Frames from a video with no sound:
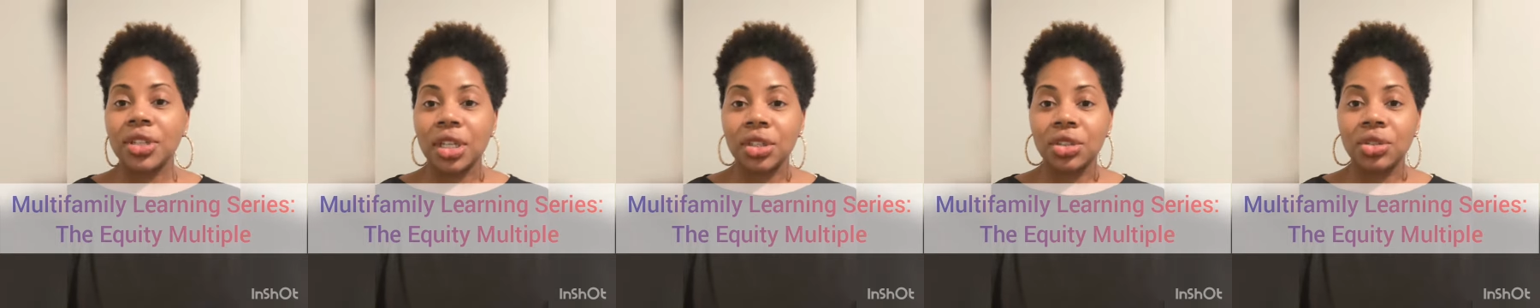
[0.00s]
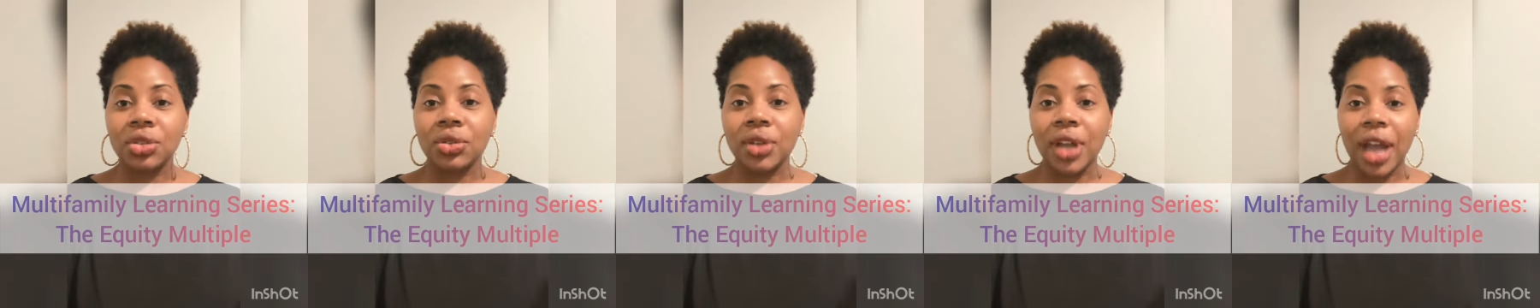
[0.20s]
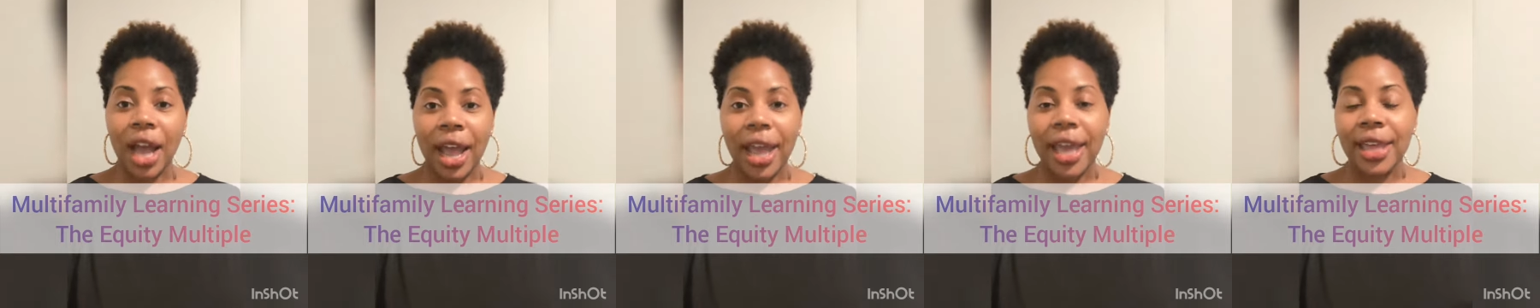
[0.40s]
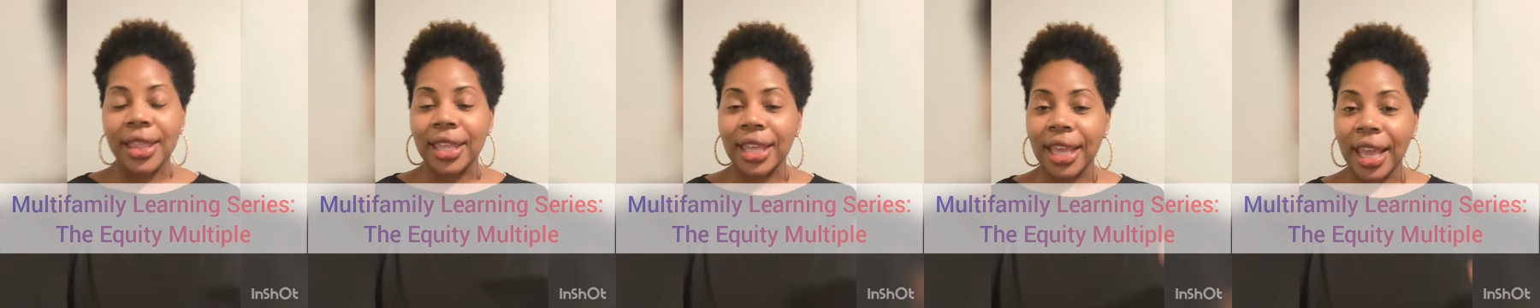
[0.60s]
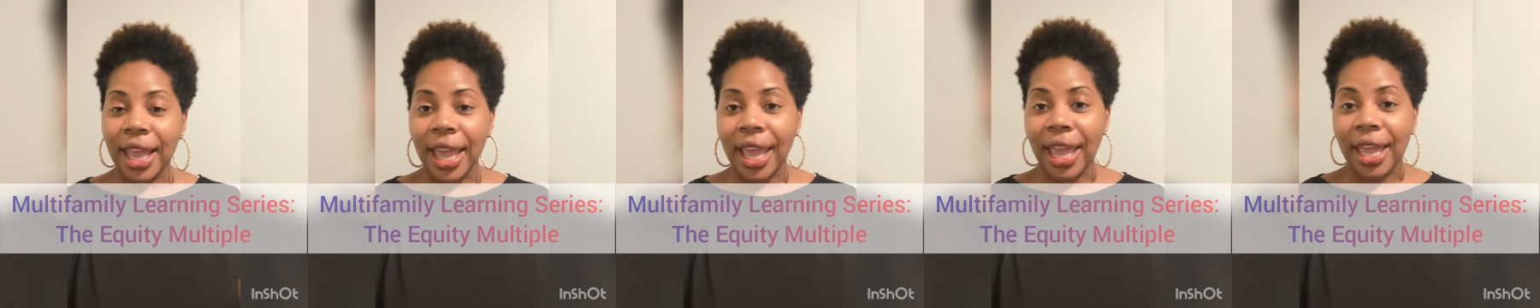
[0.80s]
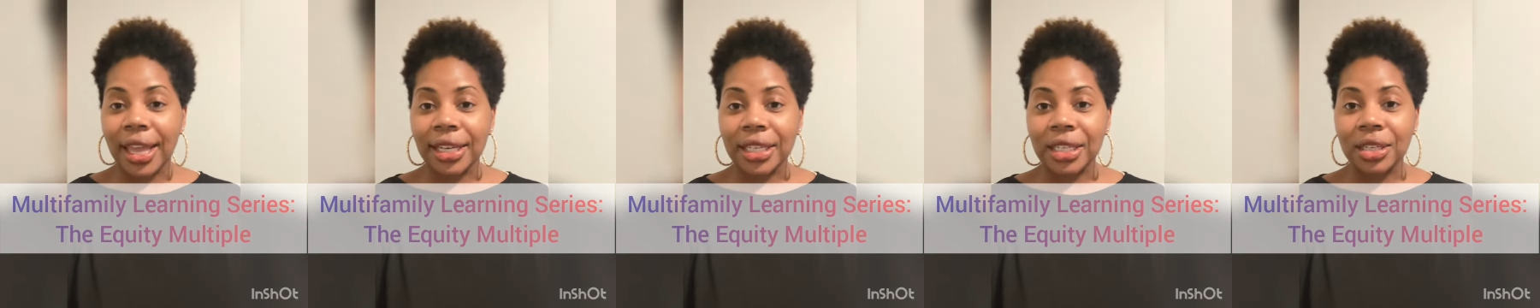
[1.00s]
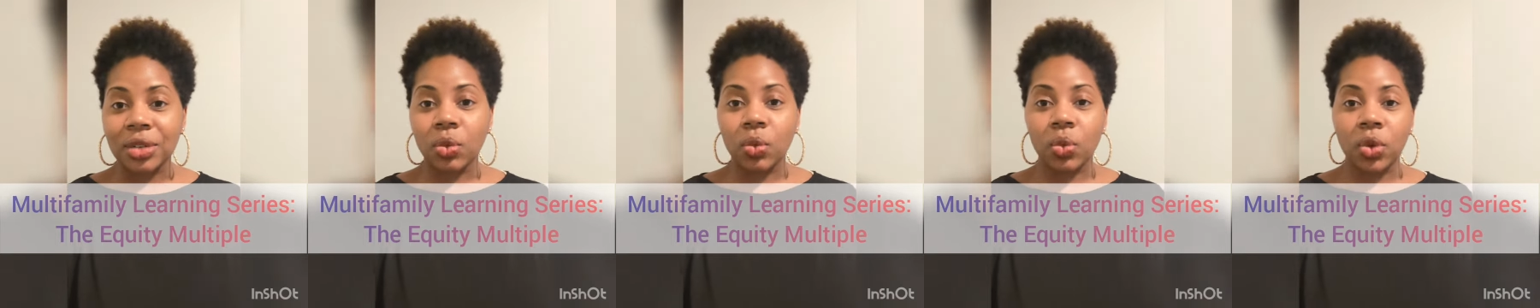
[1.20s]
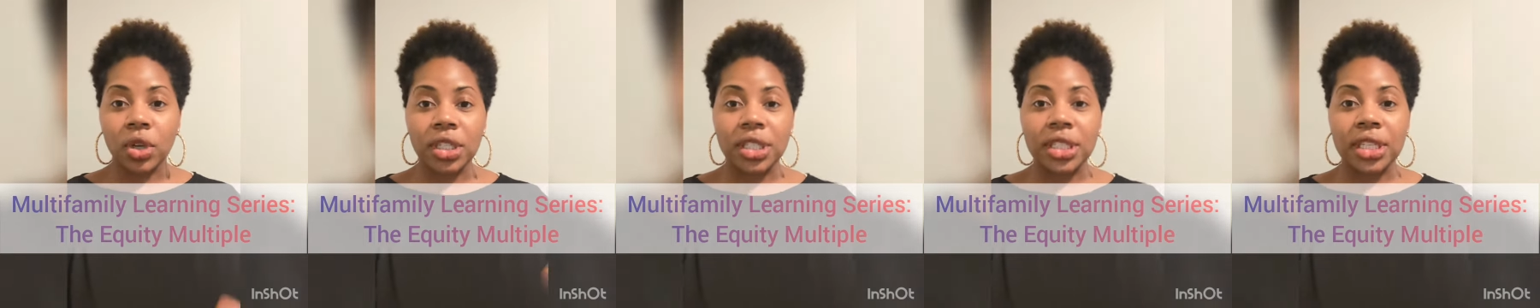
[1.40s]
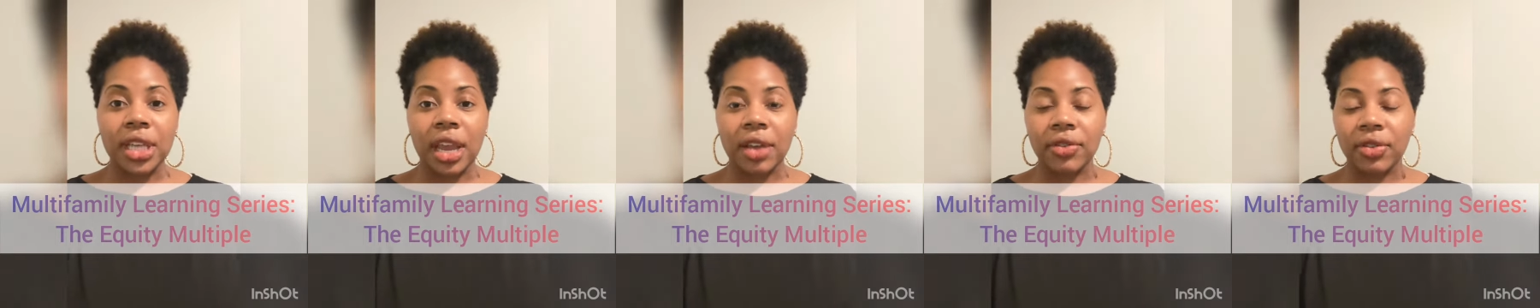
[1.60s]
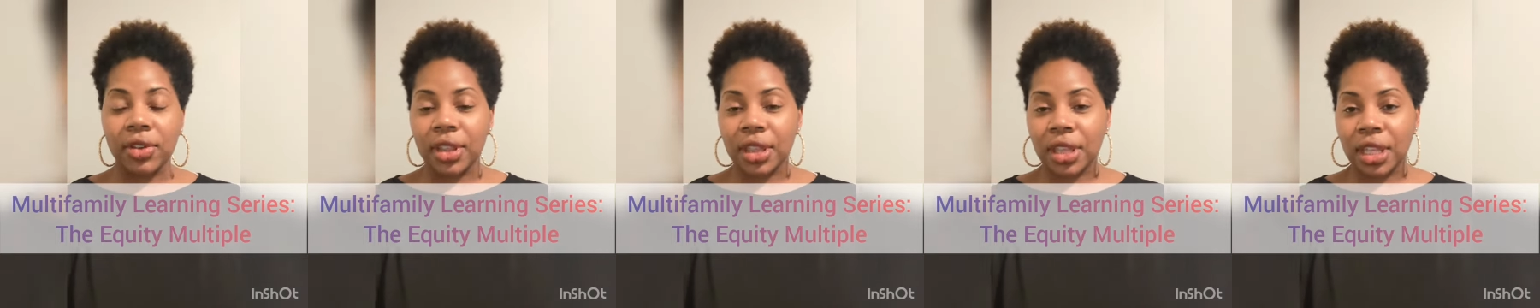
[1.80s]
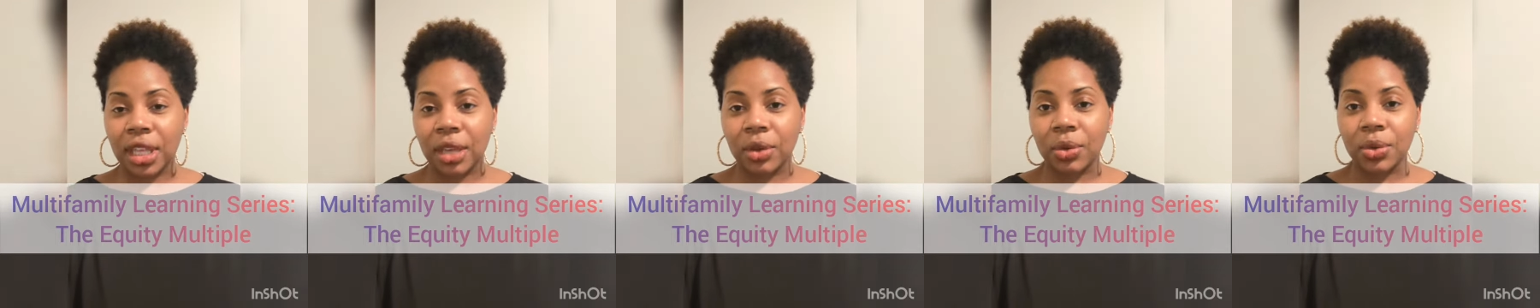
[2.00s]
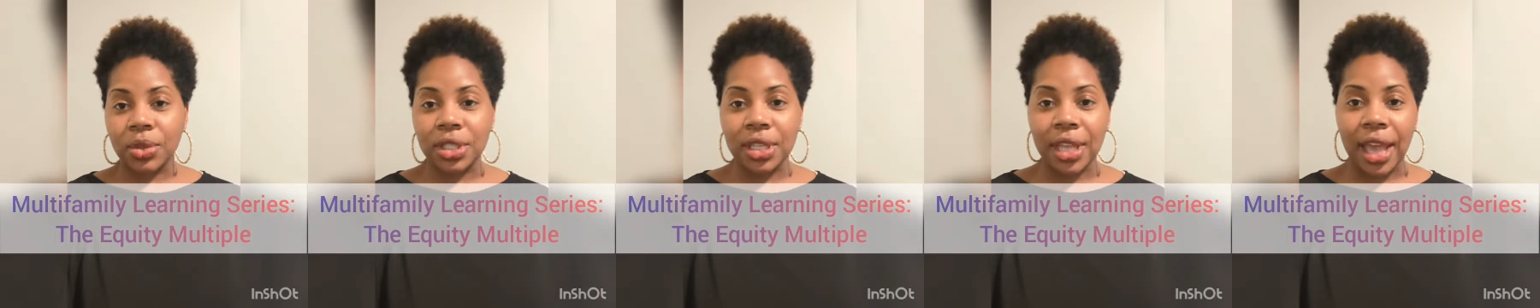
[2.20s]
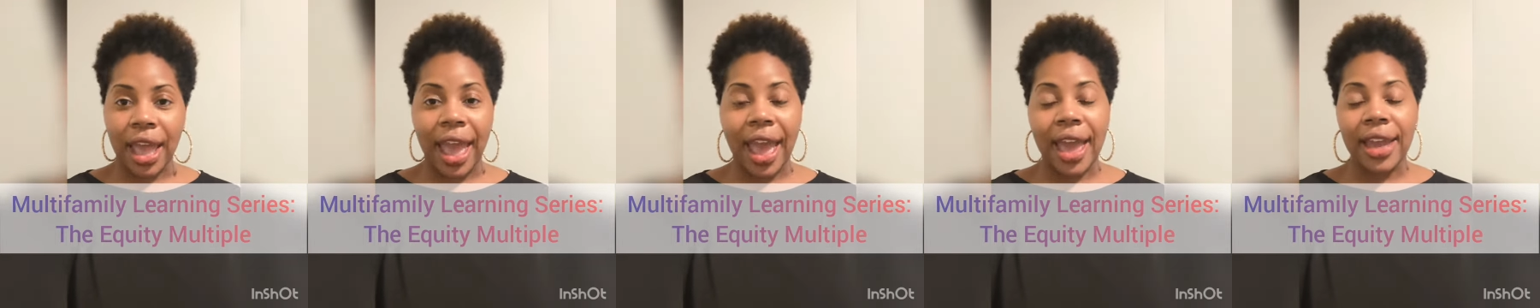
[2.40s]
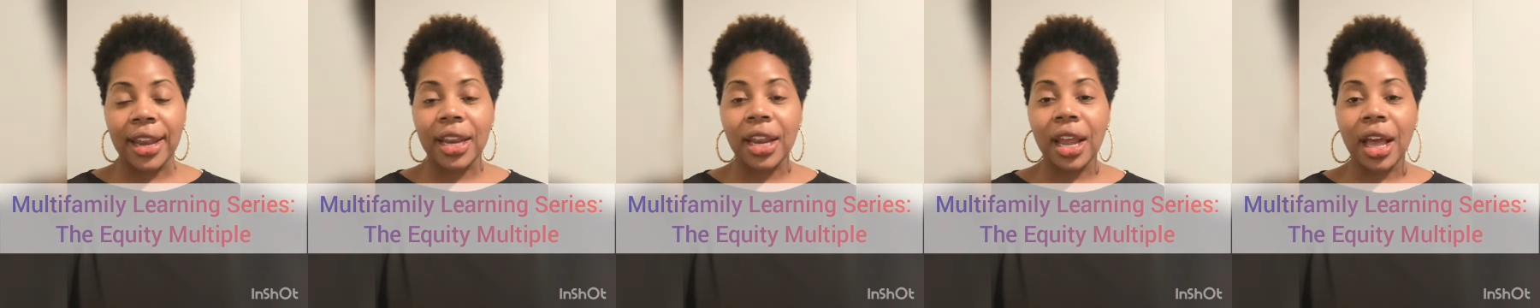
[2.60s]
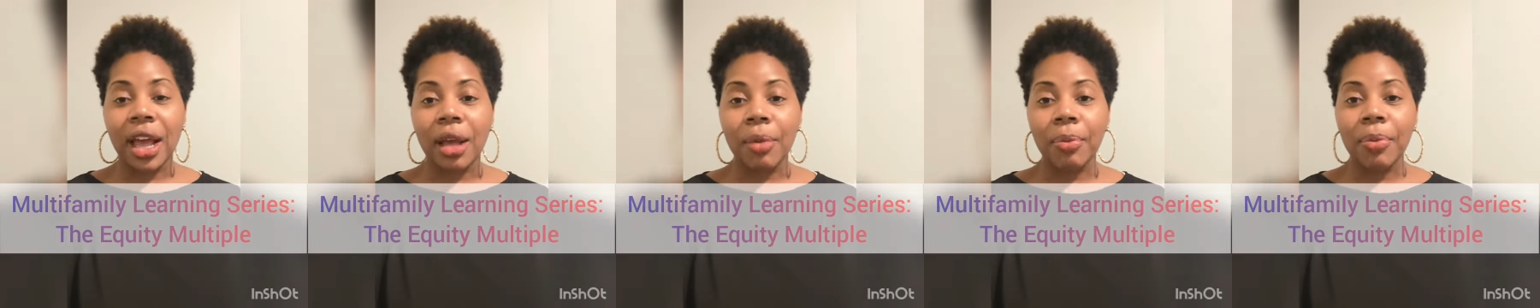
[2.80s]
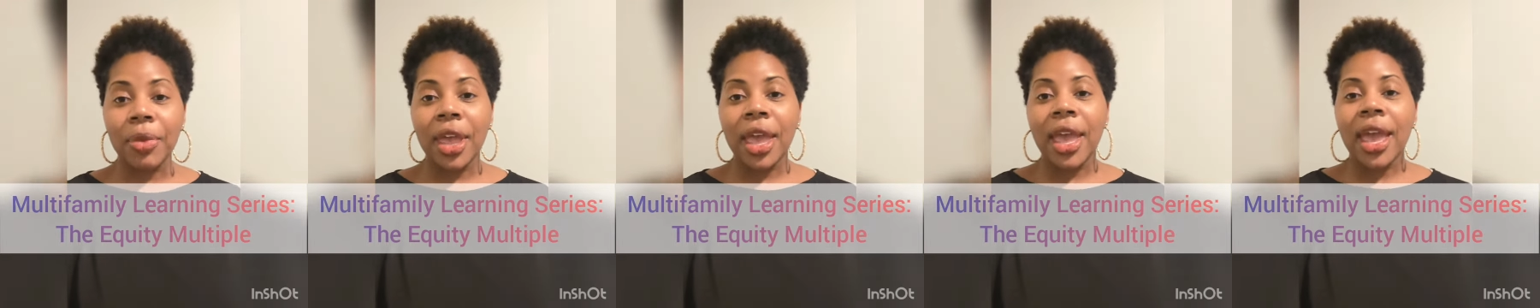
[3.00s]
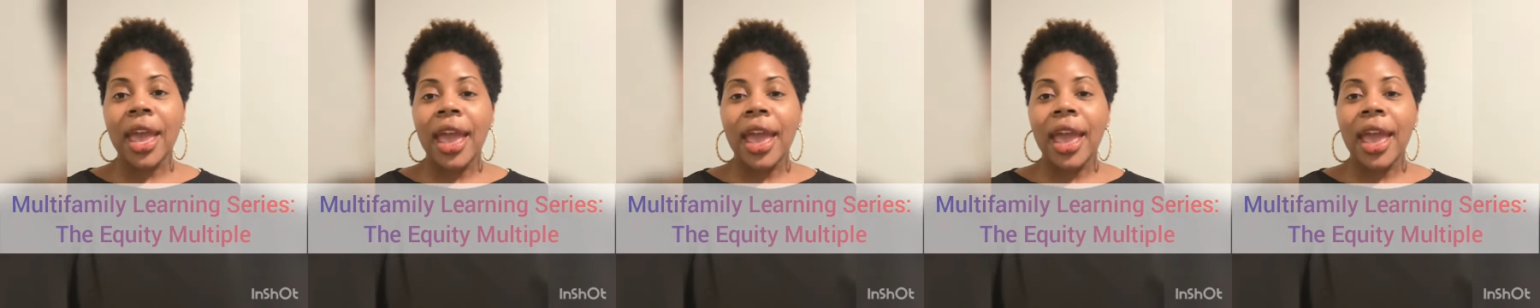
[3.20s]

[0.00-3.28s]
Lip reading: that you got at the end, once everything was added up,